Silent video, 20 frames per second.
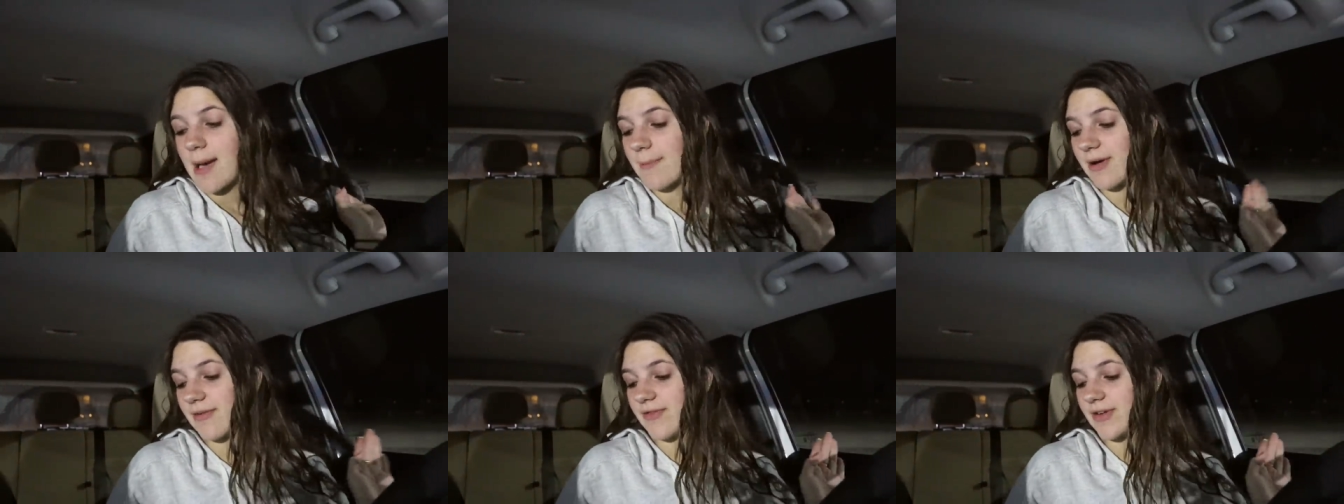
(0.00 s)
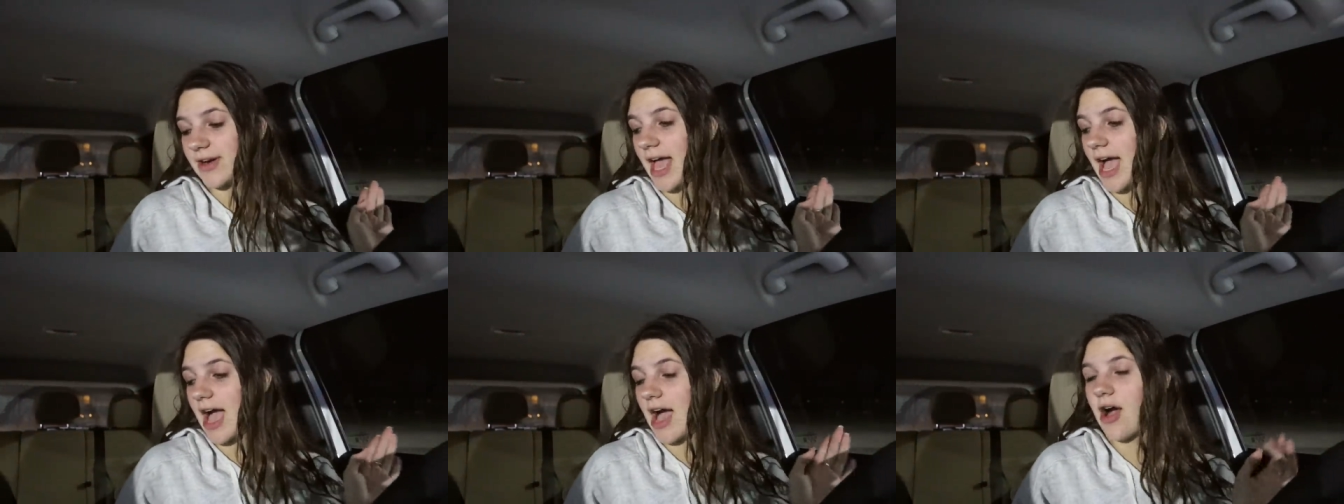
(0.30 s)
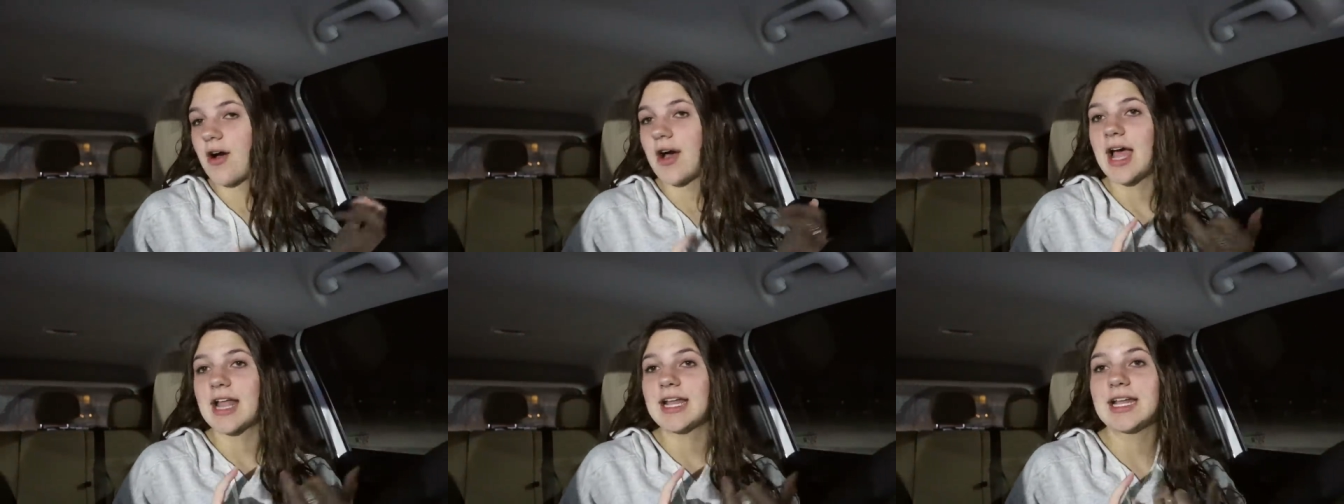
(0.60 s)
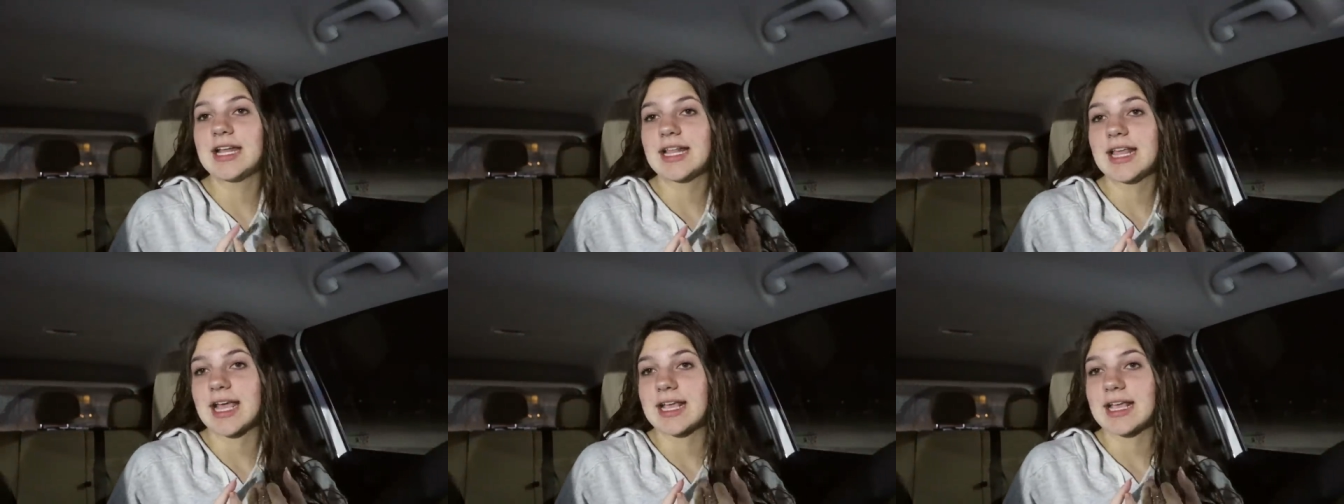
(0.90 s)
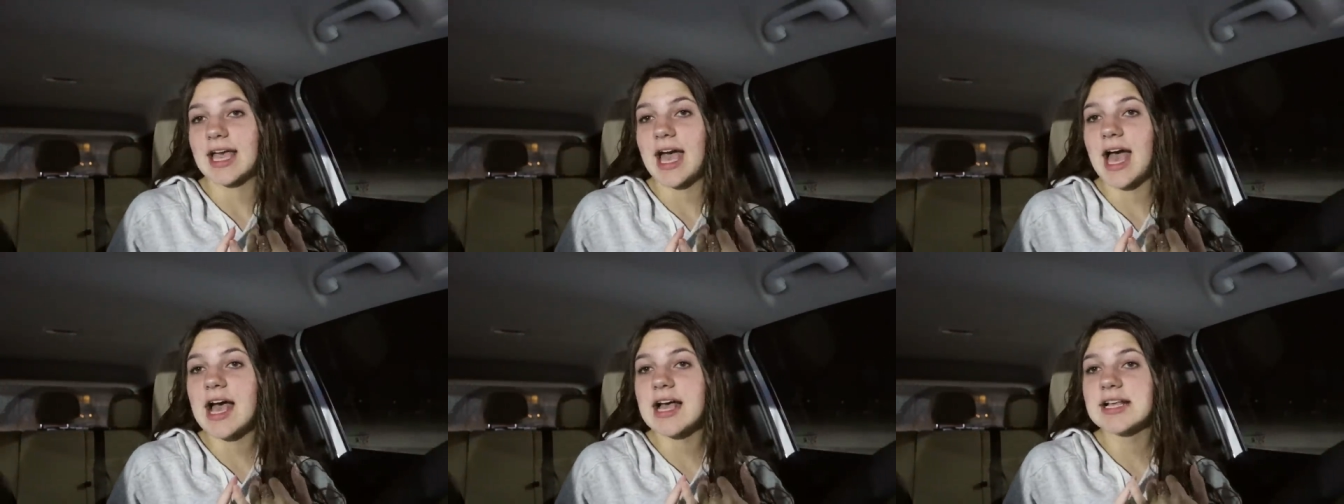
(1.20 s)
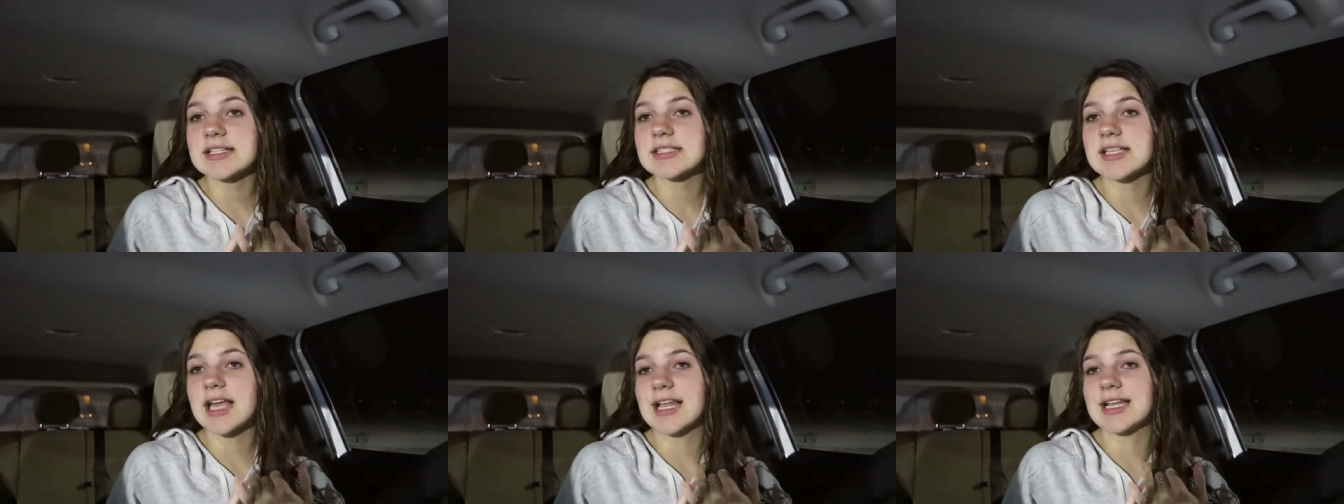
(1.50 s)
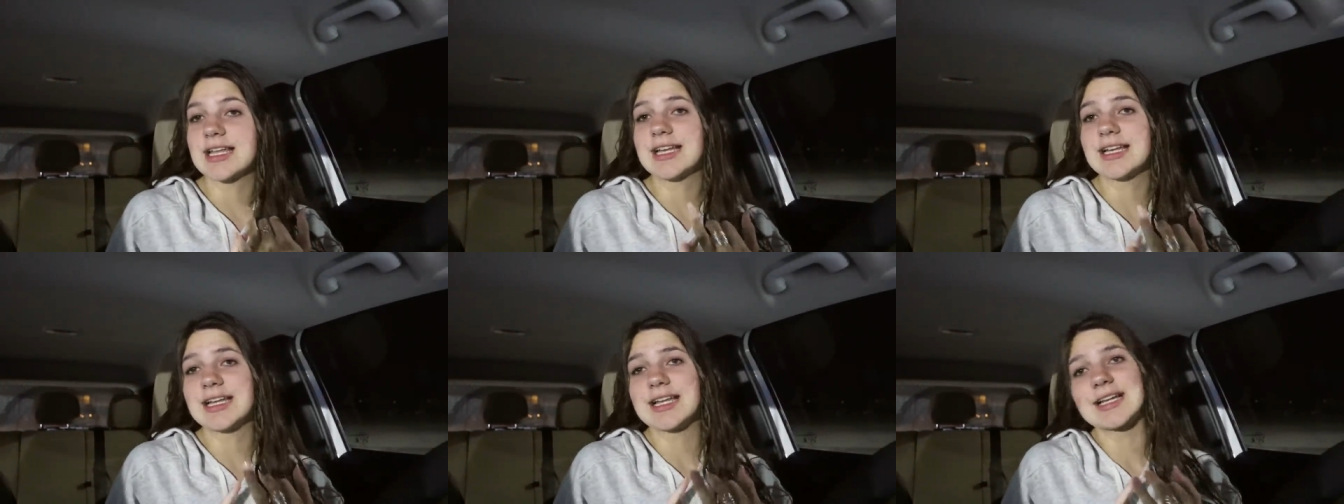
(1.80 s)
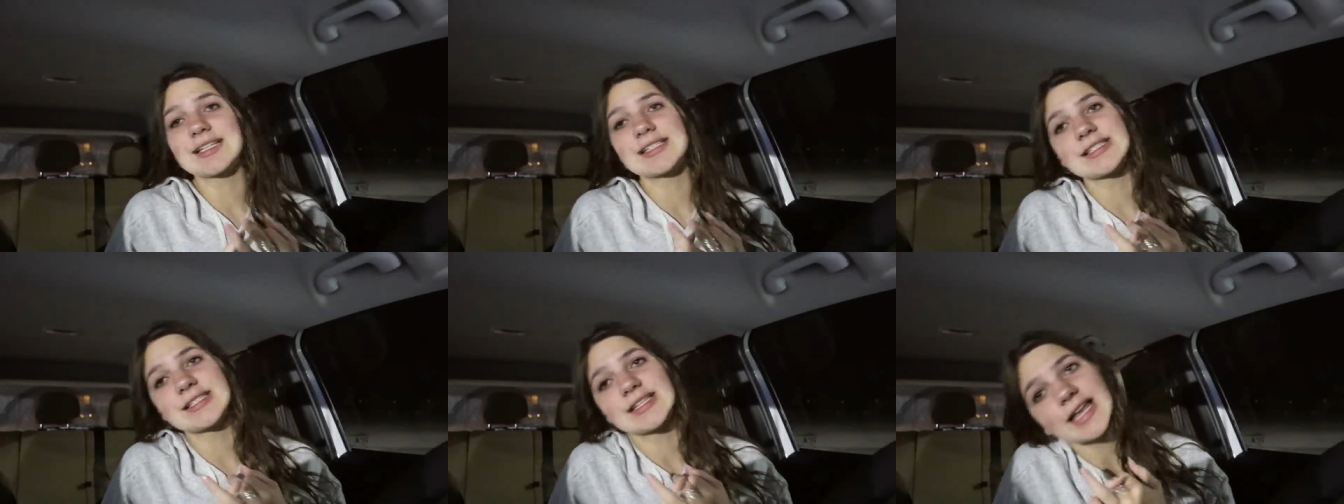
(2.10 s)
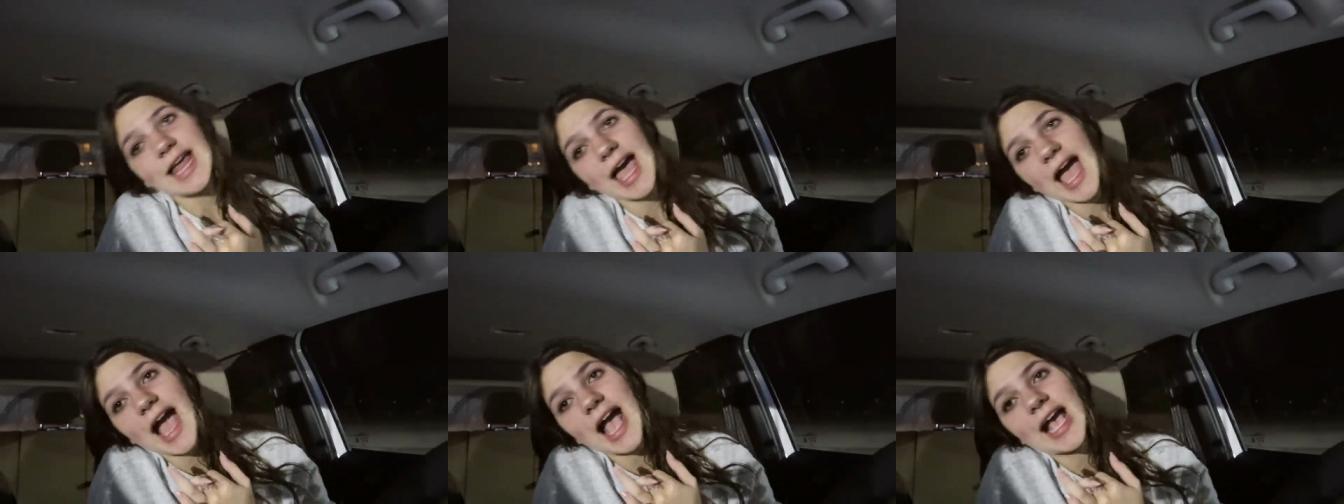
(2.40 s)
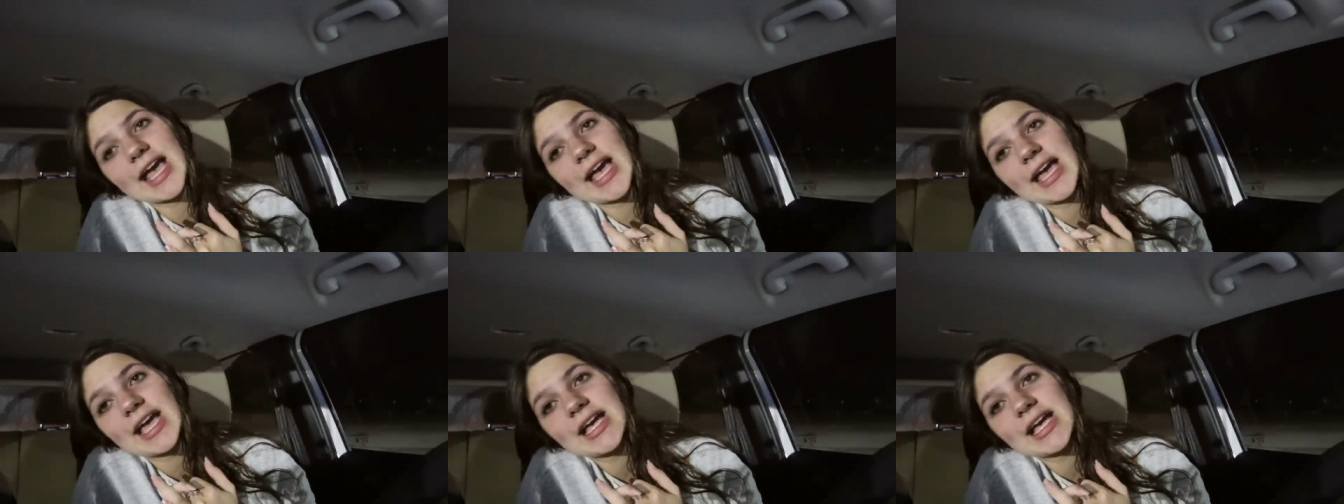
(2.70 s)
But for now, I need to get gas, I need to get a snack